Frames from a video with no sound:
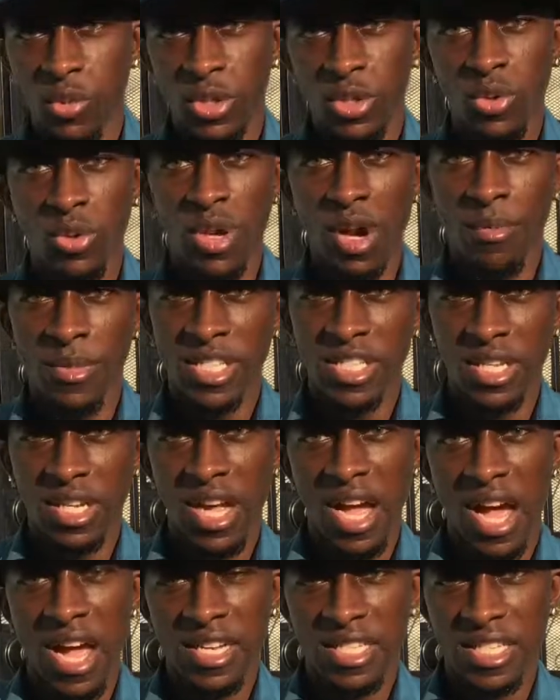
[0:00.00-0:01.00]
when you come into
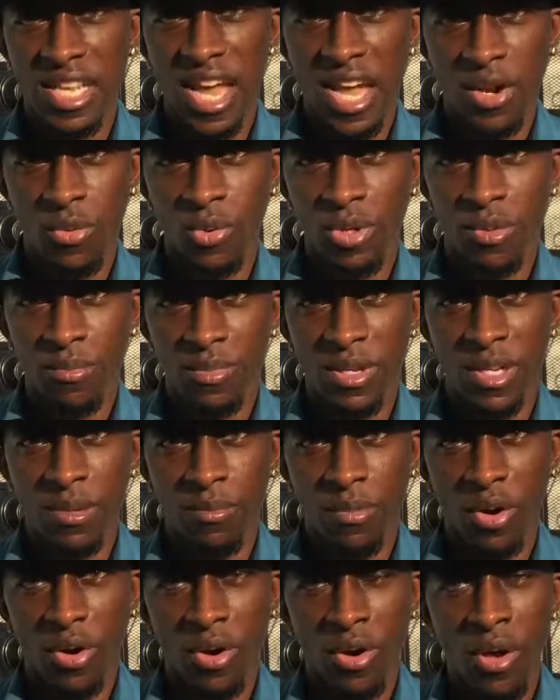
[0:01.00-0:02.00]
contact with
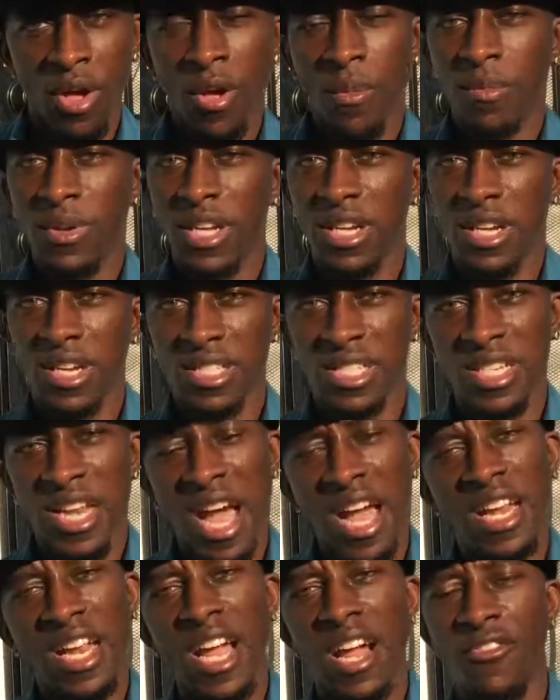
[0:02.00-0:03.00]
people, because
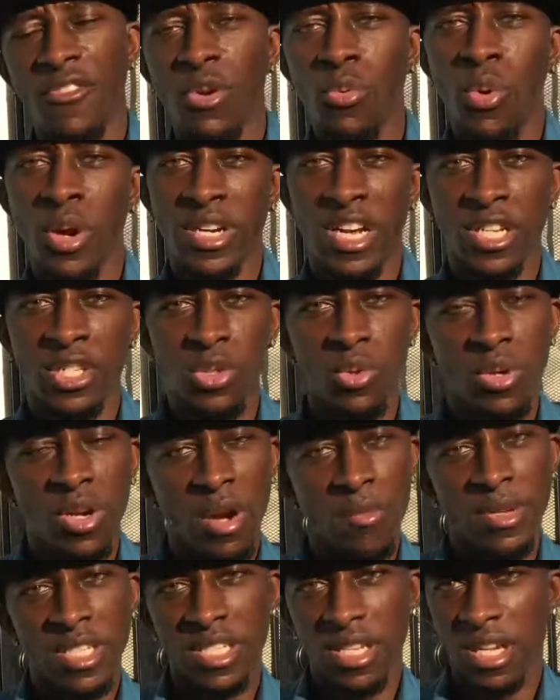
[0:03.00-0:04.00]
not everyone that you
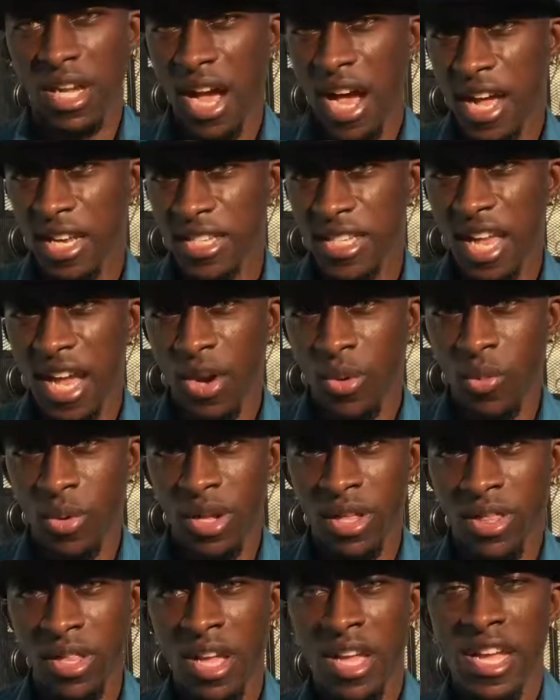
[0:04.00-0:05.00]
come into contact
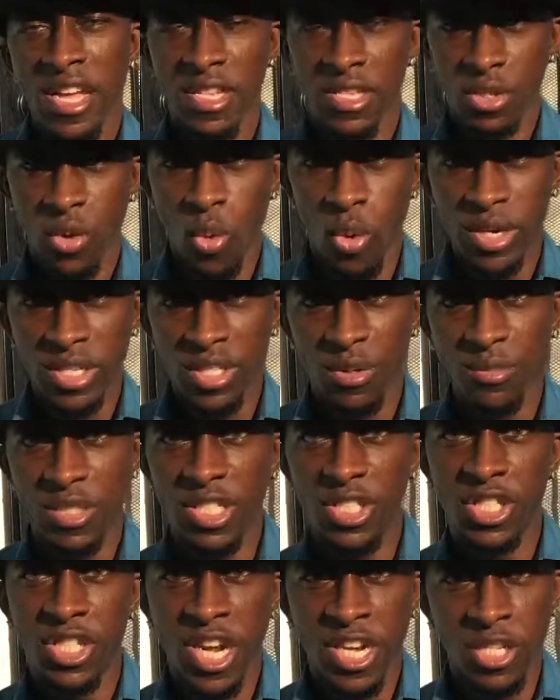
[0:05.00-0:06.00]
with is going to
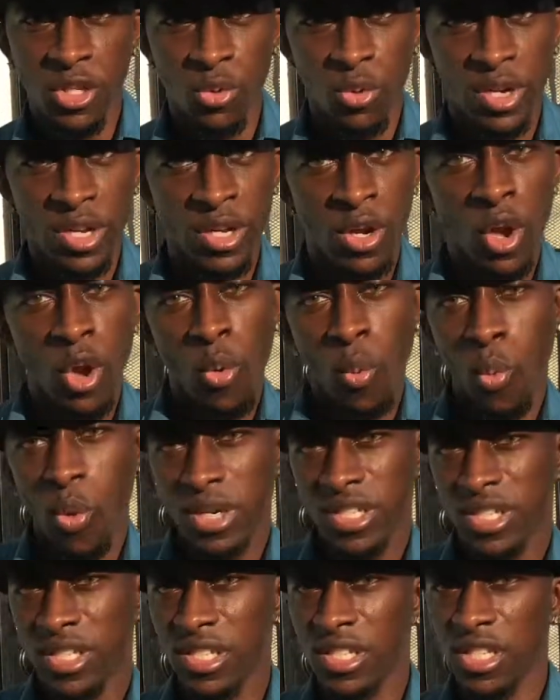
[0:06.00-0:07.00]
be genuine,
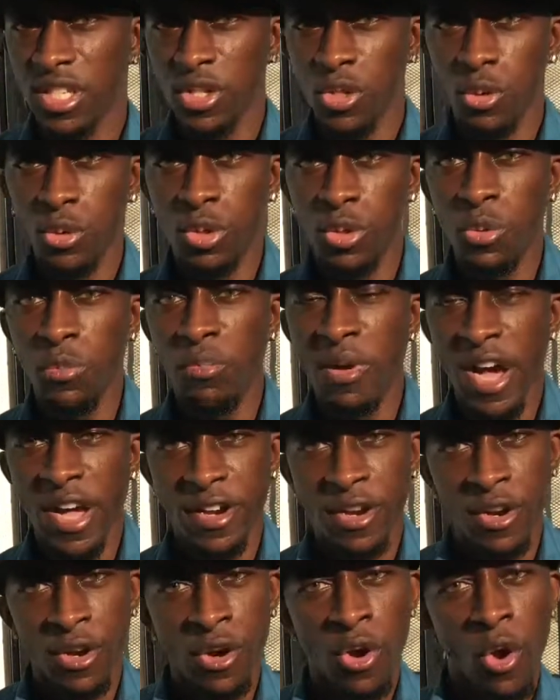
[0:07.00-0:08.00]
want to see you do
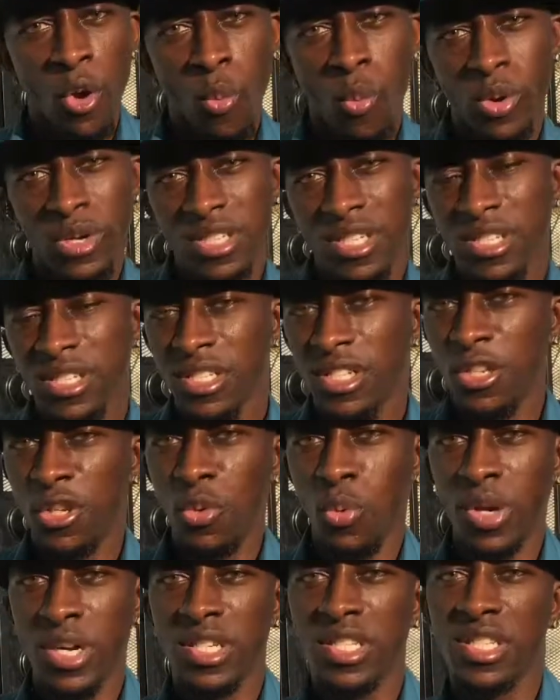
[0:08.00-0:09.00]
better, want to see
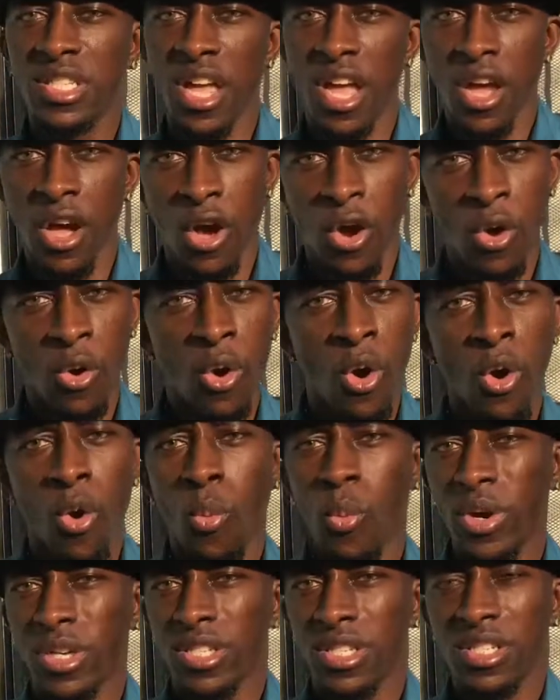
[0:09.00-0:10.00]
you excel,
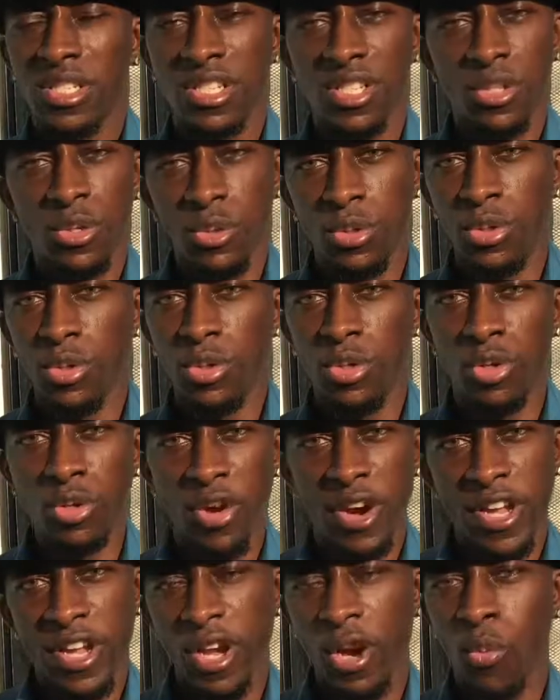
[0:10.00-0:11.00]
want to see you do
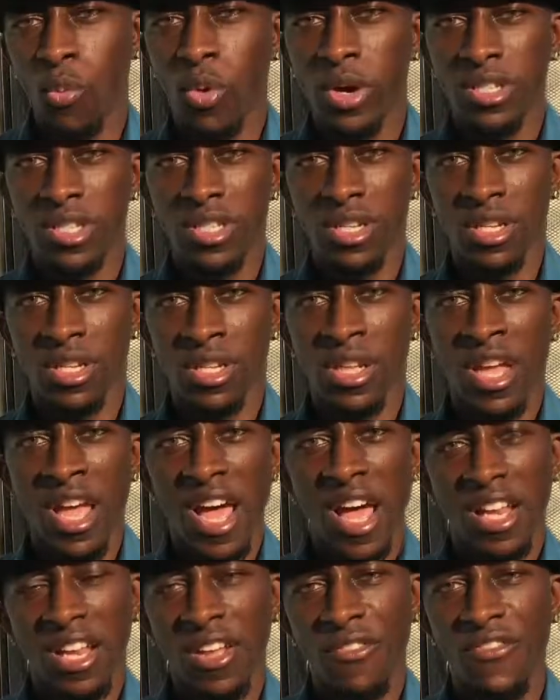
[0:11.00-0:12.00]
great, and want to
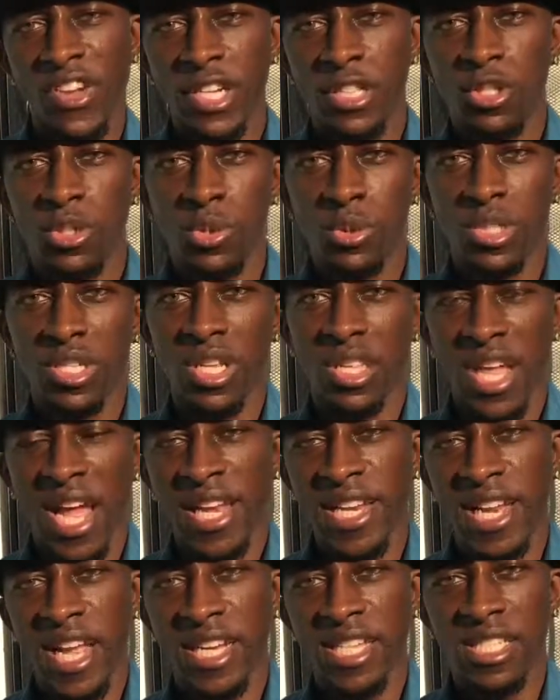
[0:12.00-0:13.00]
elevate you to
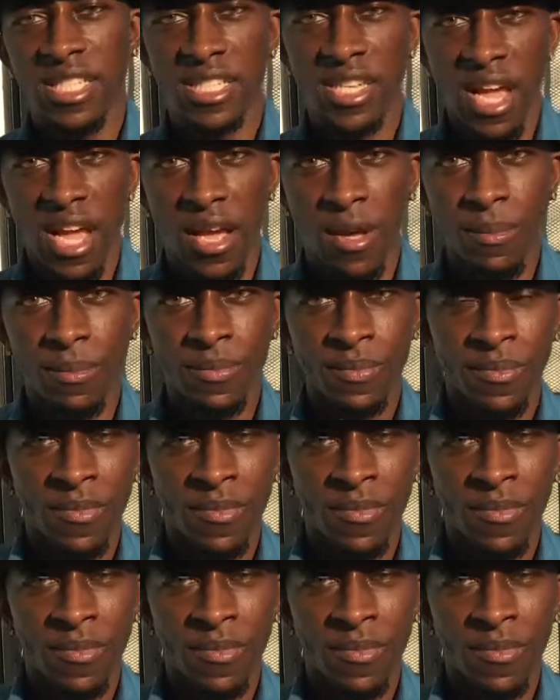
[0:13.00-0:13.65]
that next step.